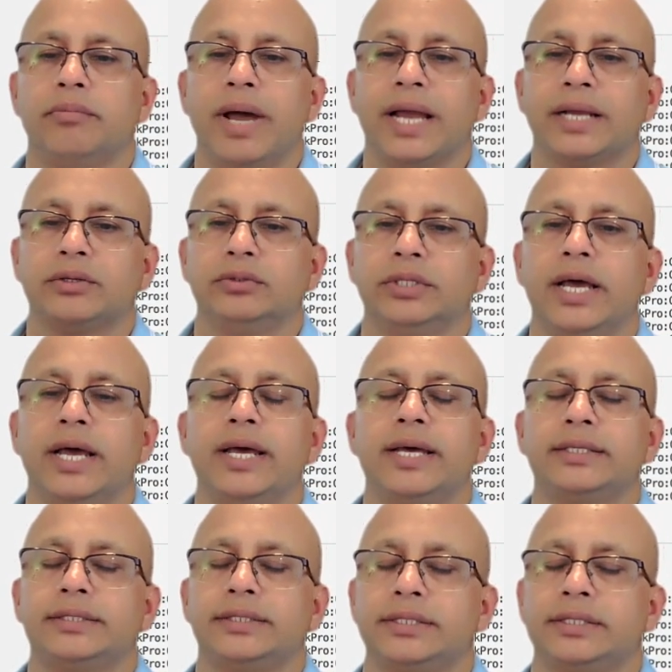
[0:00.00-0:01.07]
back to
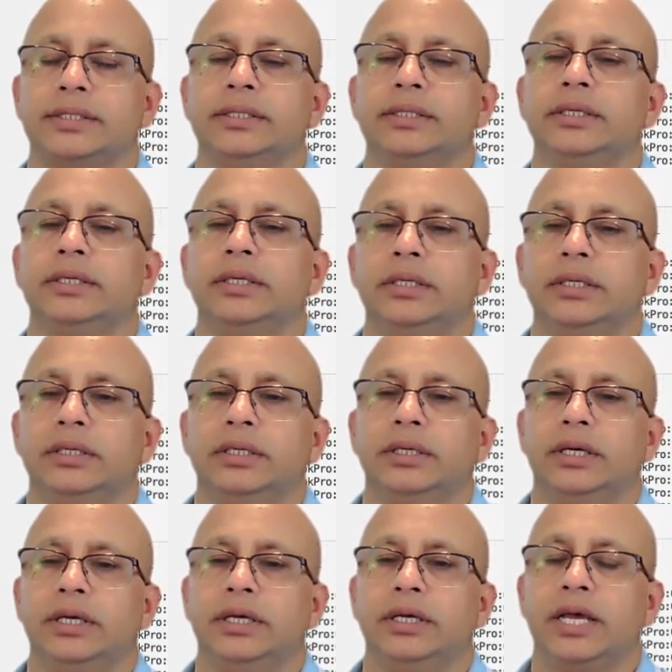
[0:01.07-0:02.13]
that
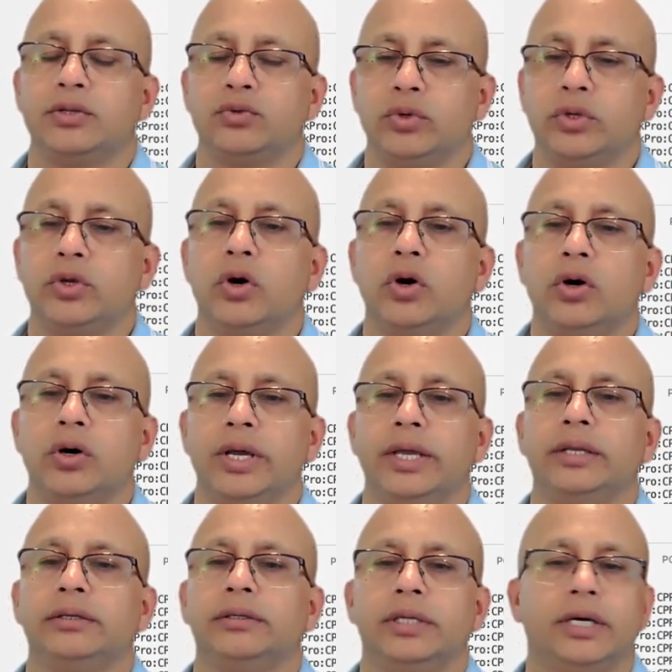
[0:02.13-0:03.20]
as we go.
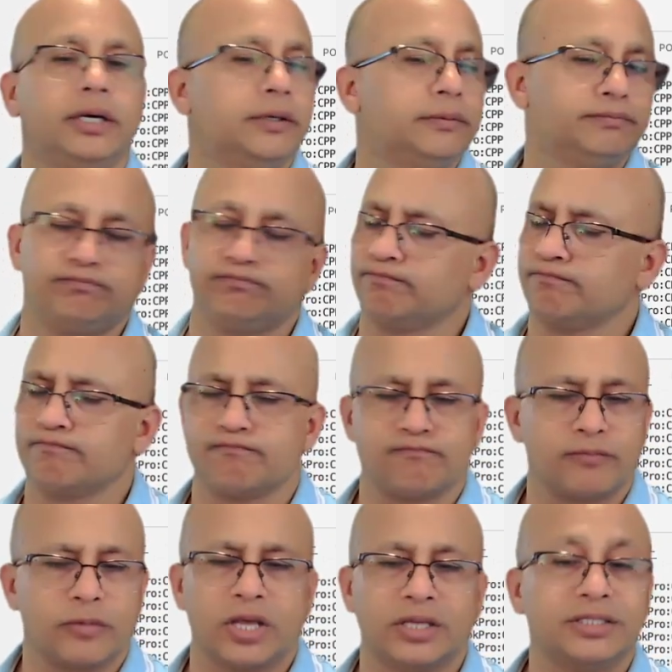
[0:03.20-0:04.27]
And
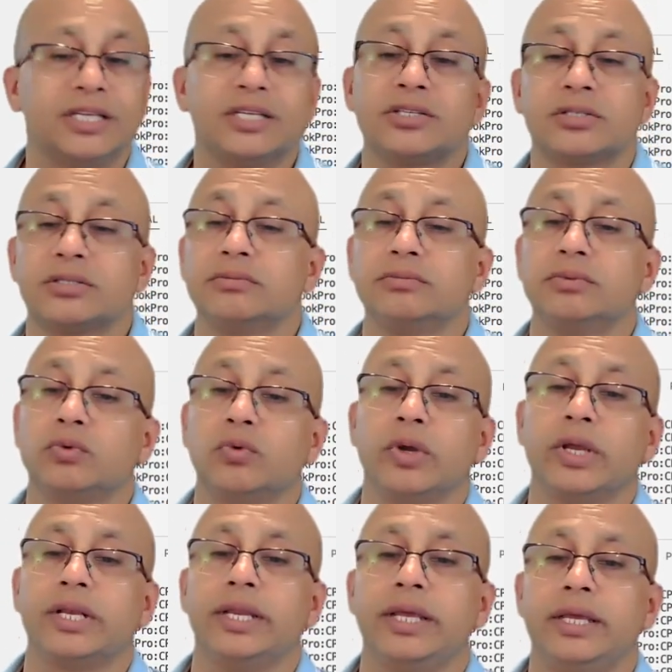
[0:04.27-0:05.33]
just
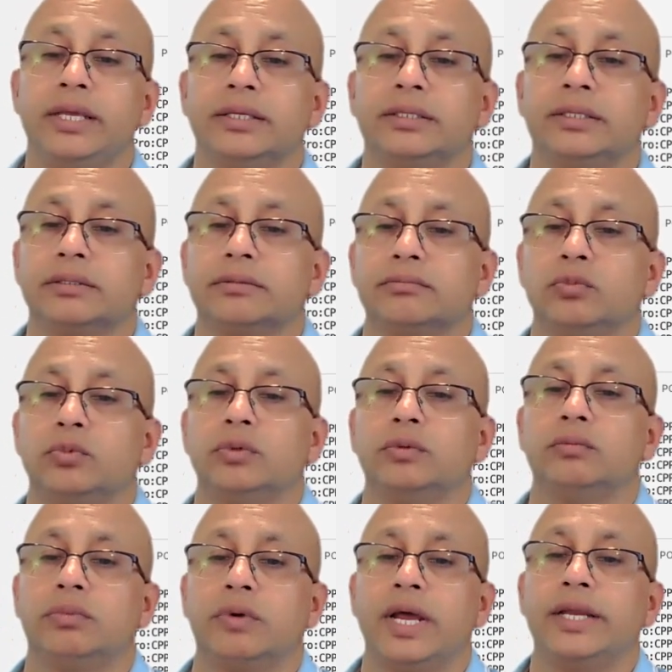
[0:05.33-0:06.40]
quickly,
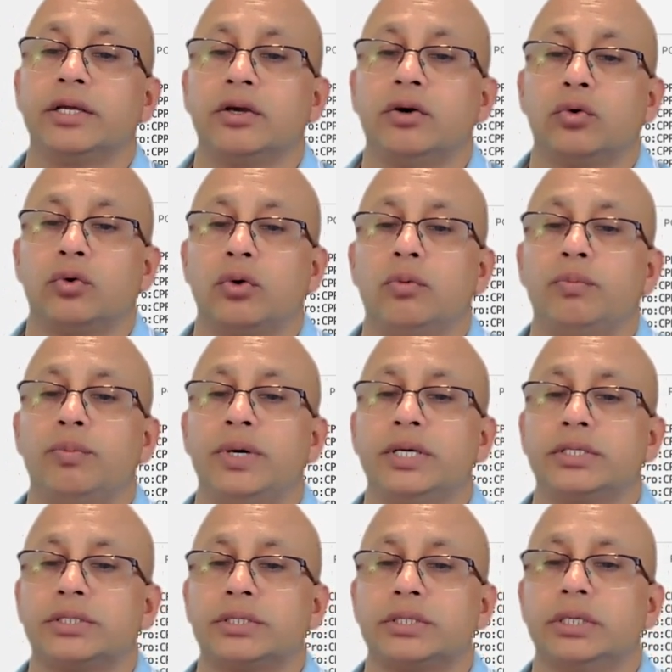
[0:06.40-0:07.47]
write a
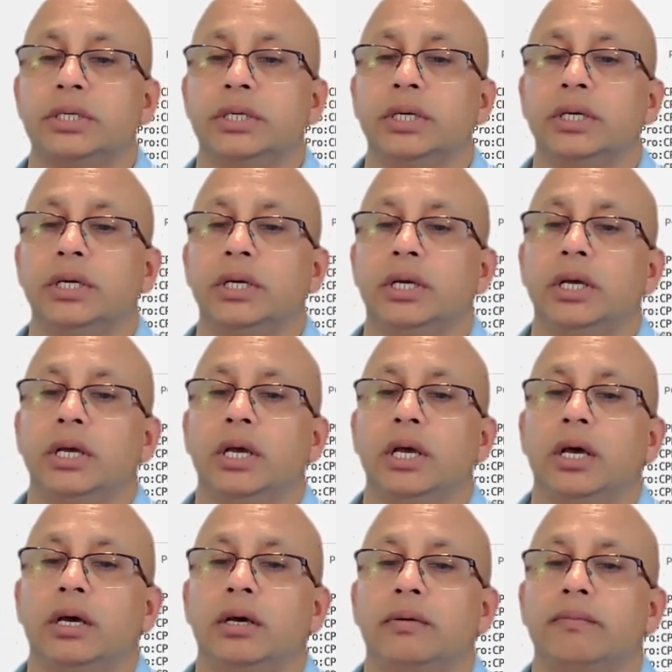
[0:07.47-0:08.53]
robust
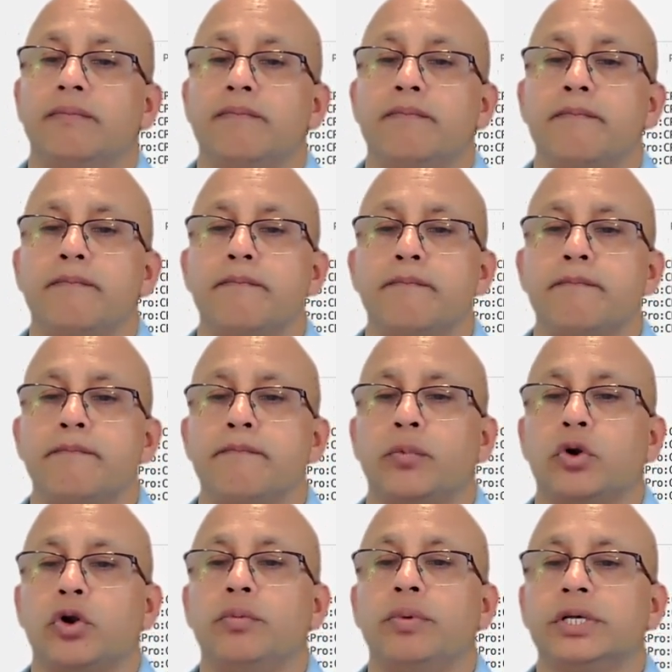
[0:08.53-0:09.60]

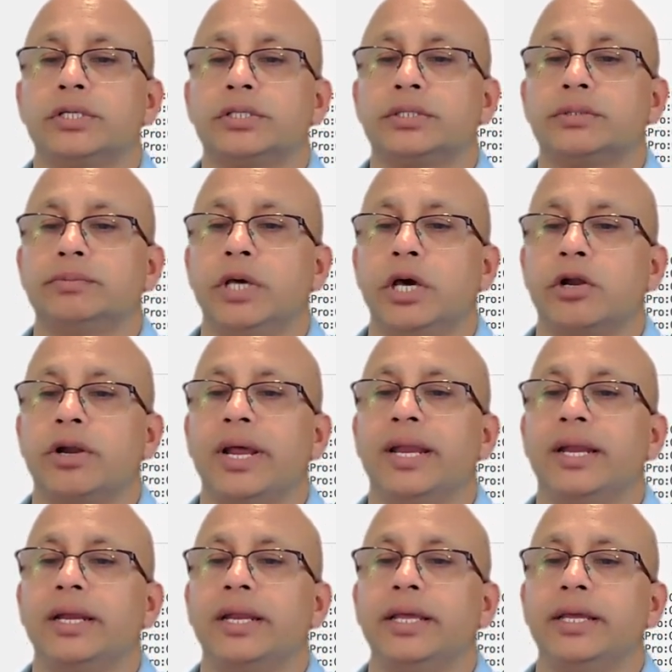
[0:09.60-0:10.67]
error
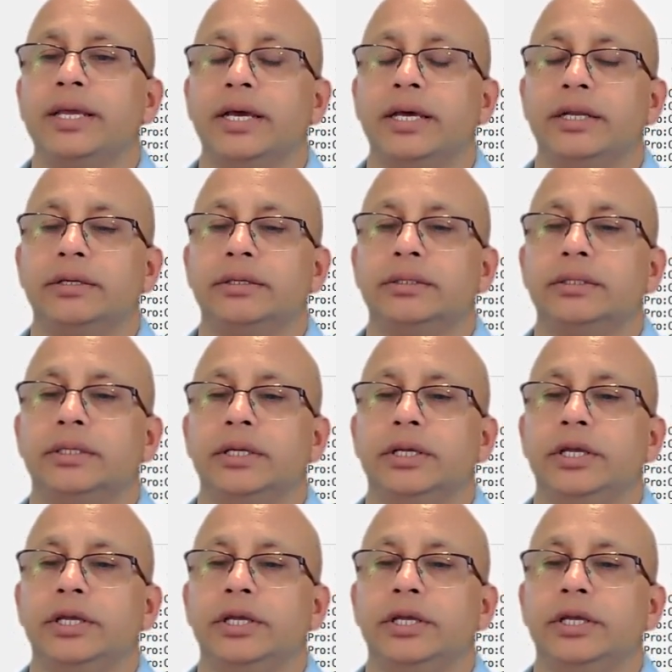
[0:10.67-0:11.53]
handling and